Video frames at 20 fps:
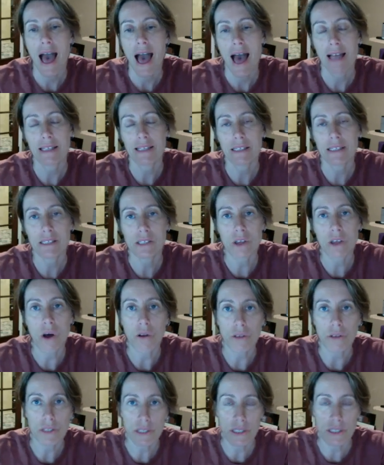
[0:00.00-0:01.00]
and
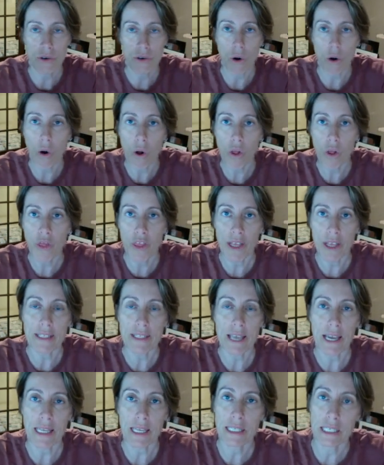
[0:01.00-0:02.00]
salt, these are all things
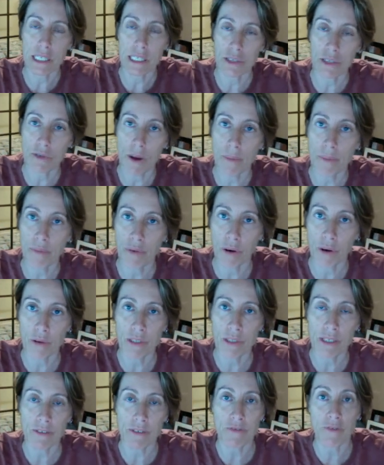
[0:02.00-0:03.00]
that can disrupt
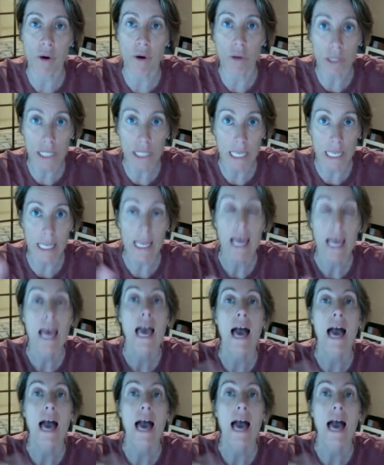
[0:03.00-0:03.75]
protein folding